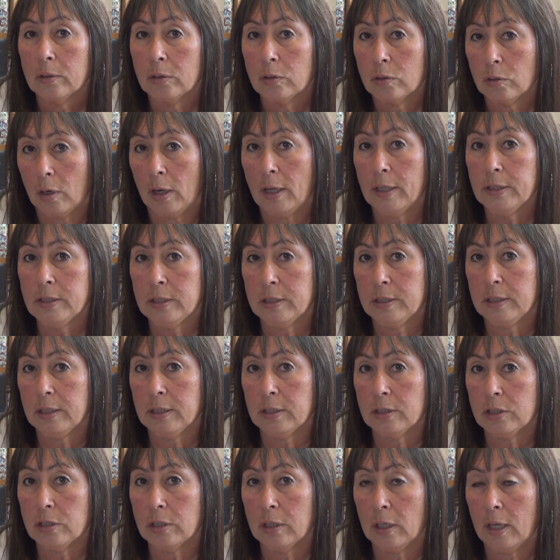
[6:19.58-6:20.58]

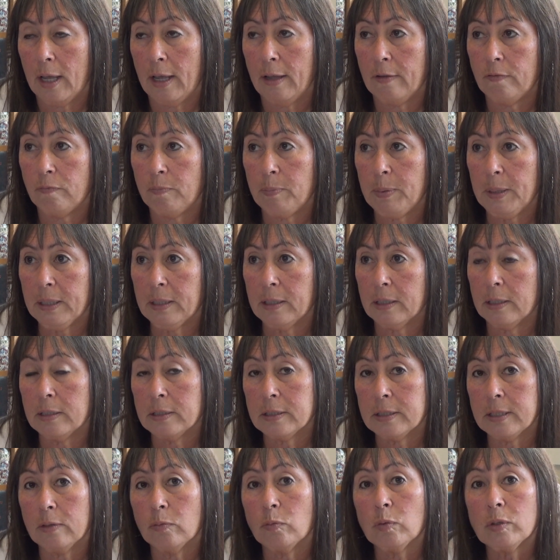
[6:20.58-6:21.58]
cross-stitch life,
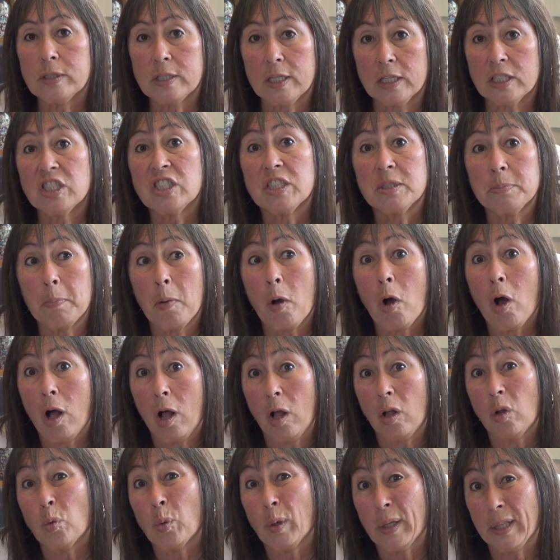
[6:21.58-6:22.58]
because it was a
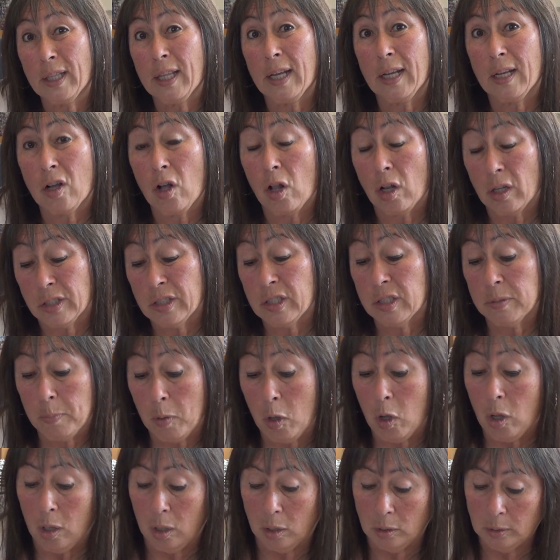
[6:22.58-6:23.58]
small, what they call a
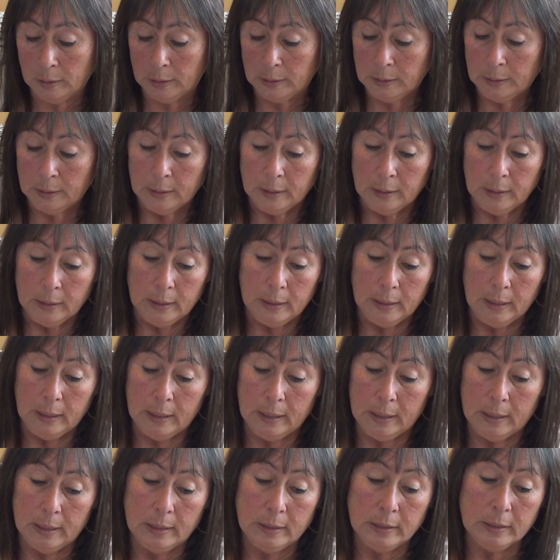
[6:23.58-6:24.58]
small,
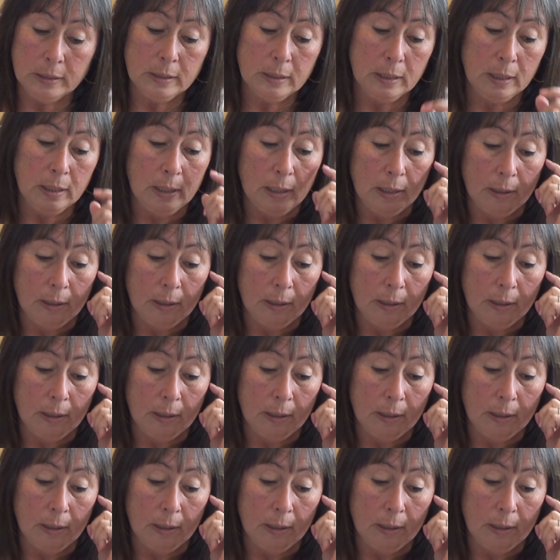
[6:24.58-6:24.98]
and